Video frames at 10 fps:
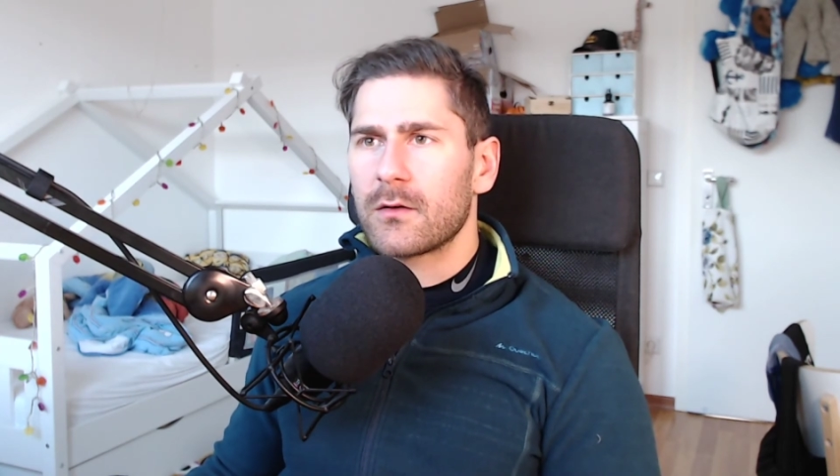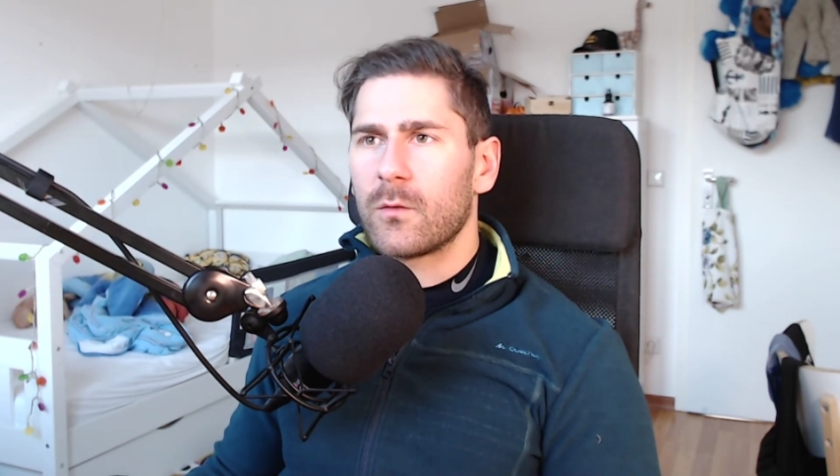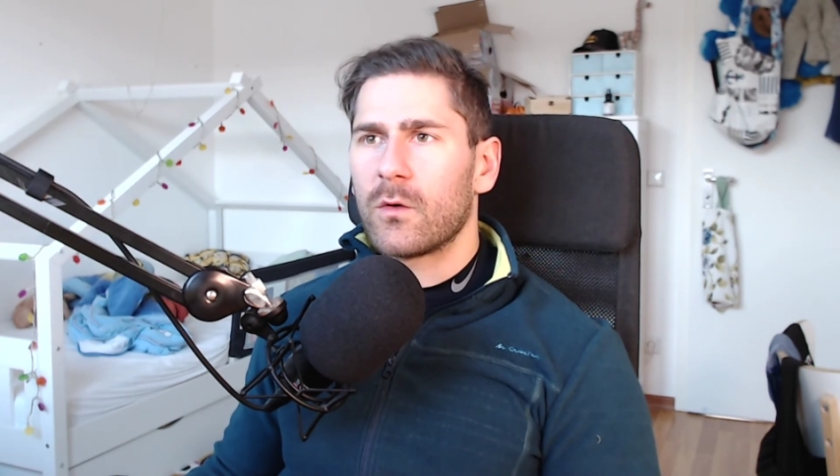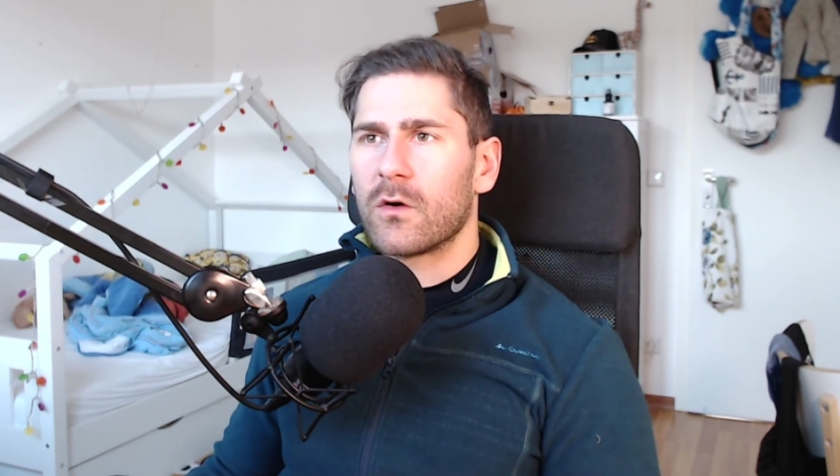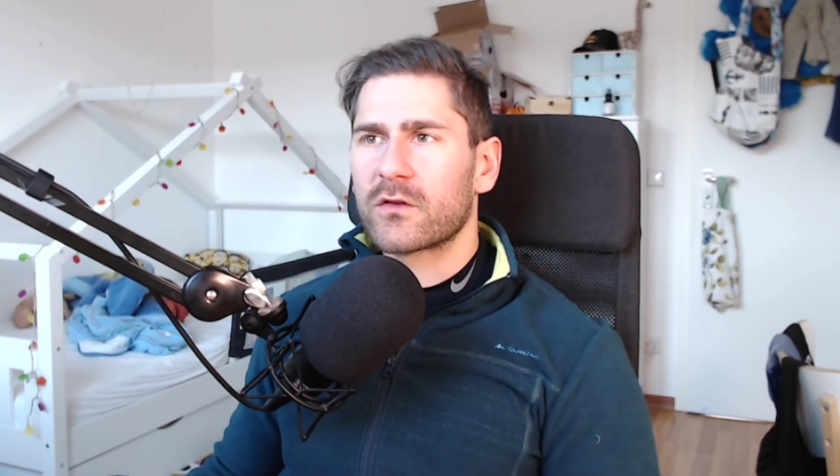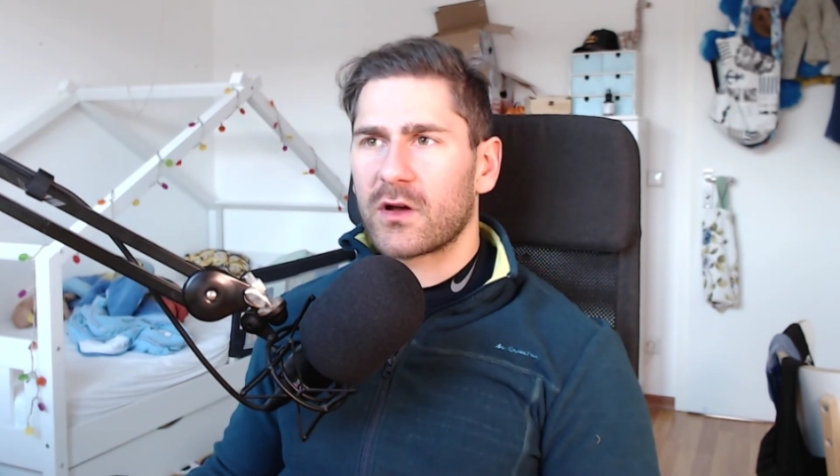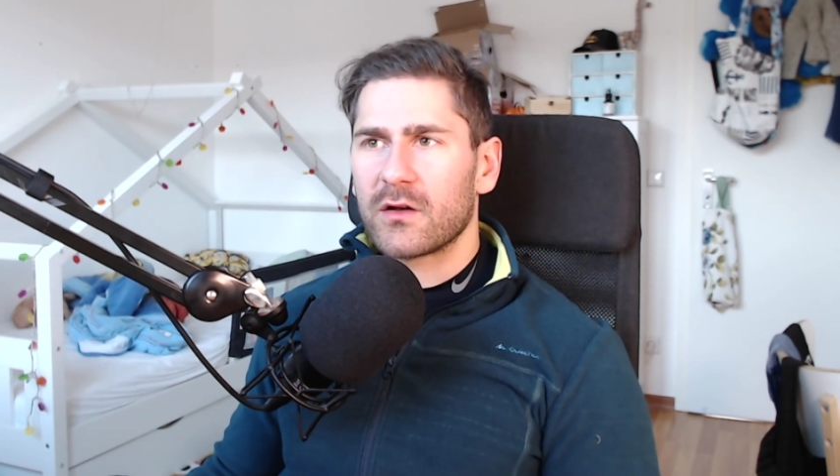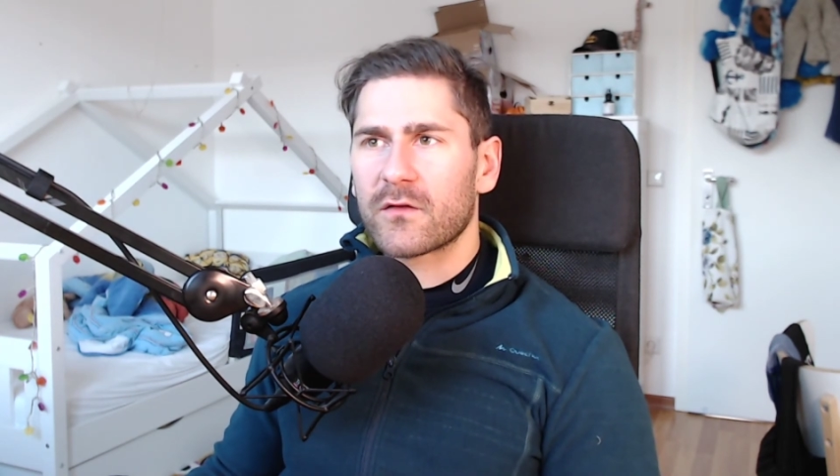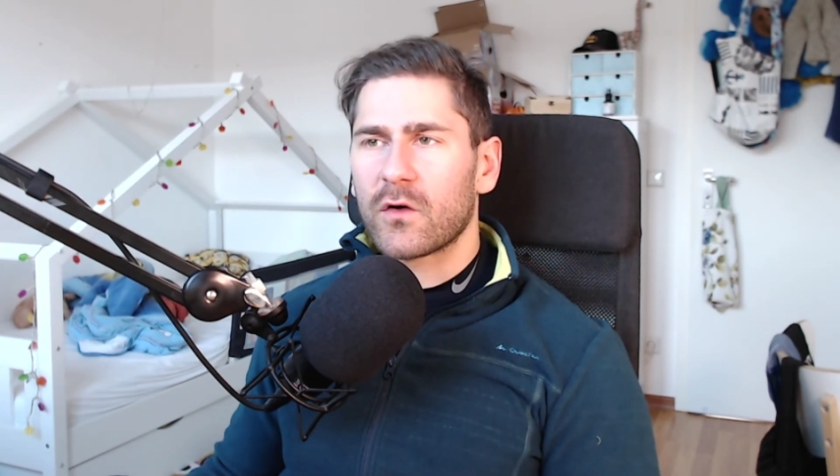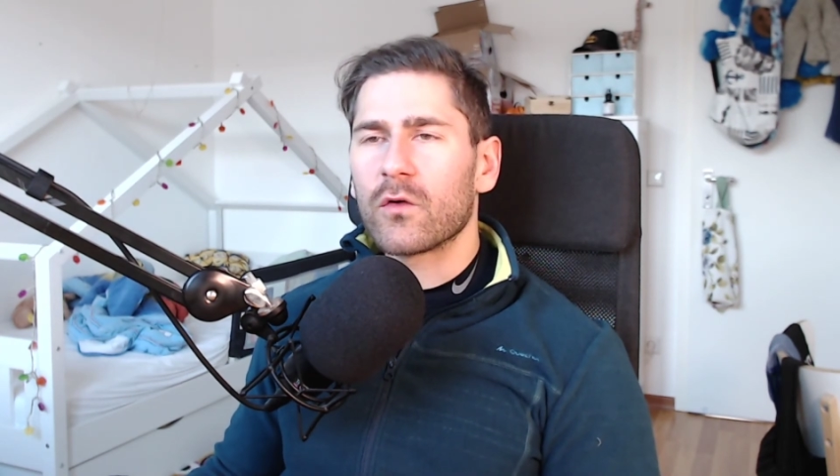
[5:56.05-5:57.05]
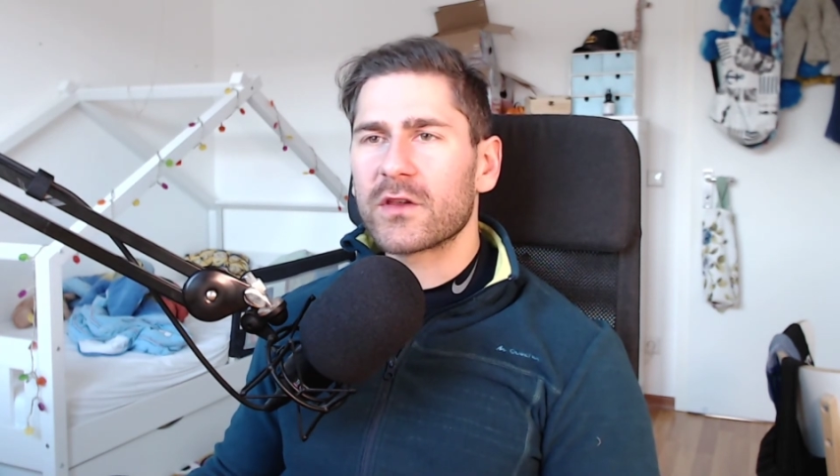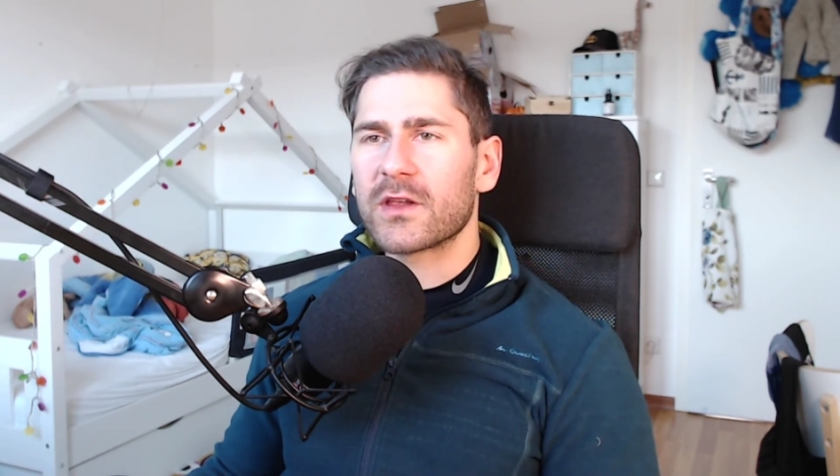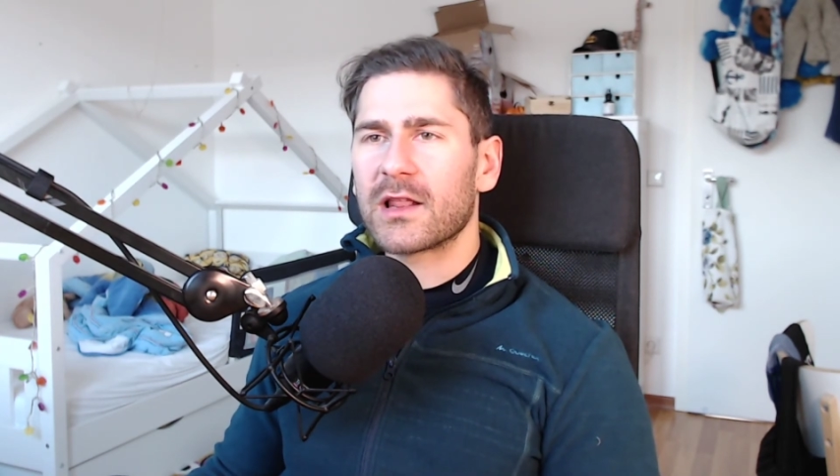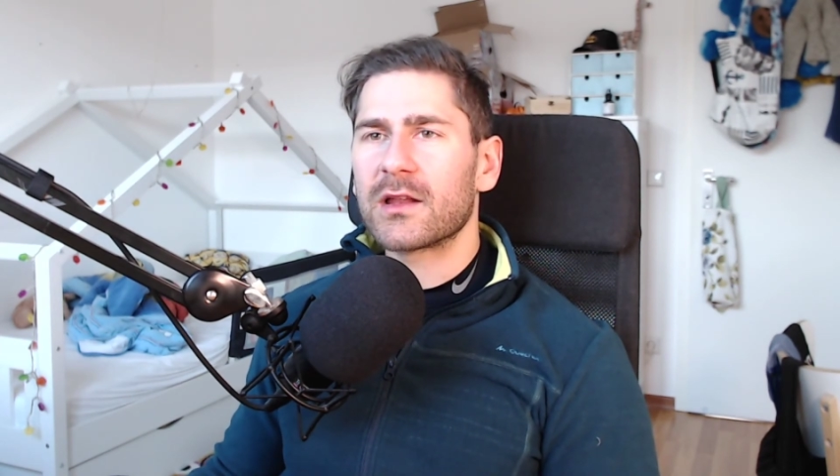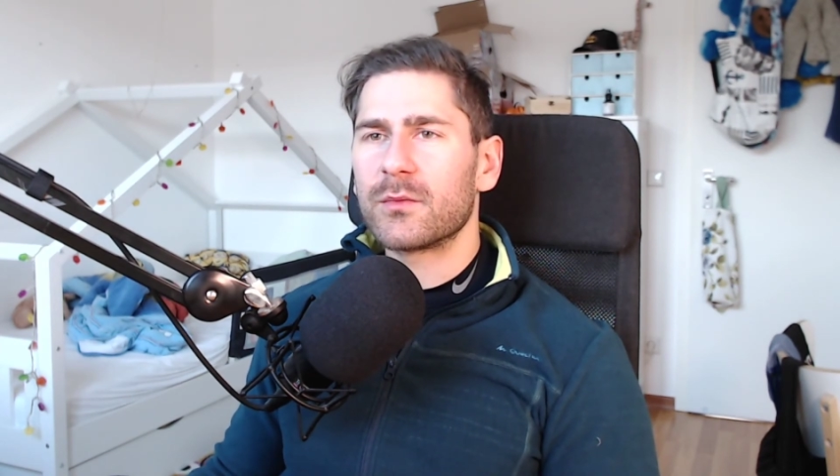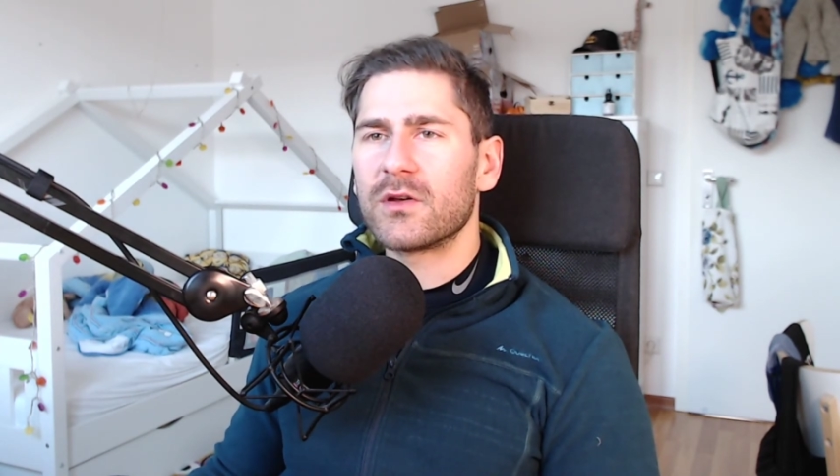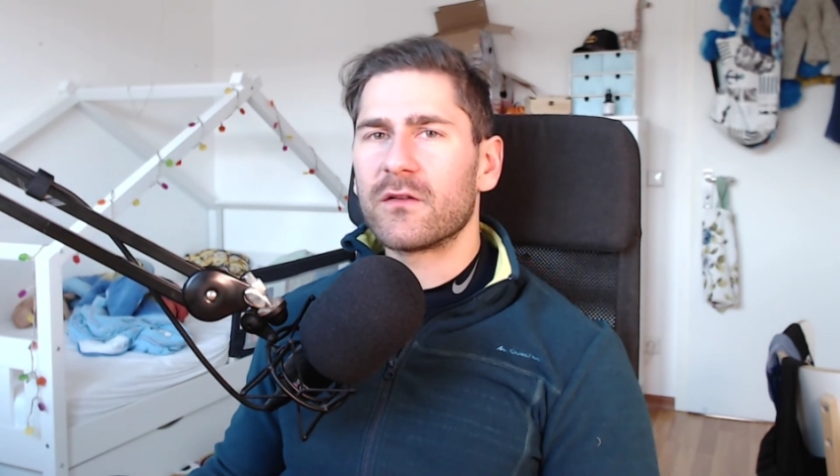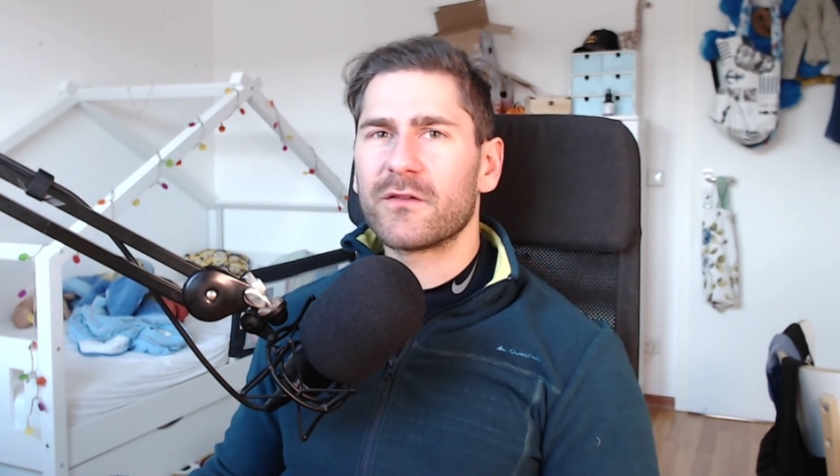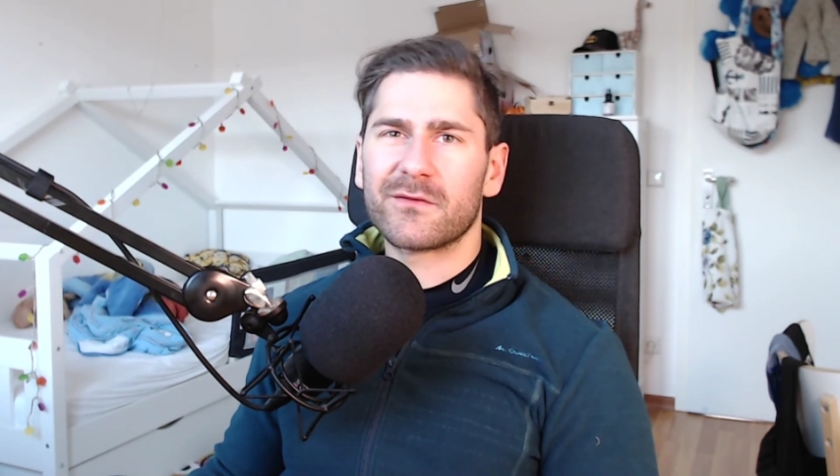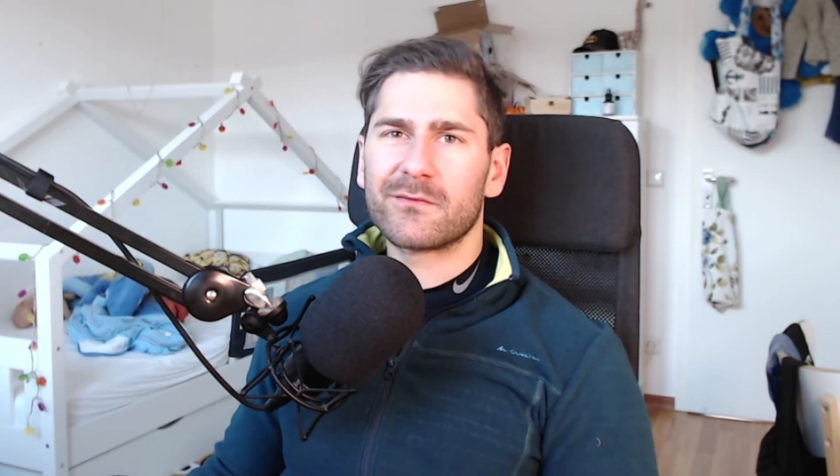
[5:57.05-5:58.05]
was kind of causing a little bit
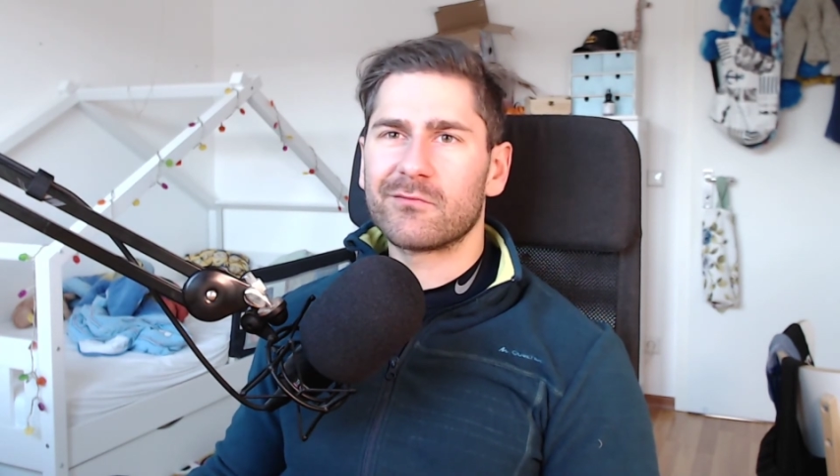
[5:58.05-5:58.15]
of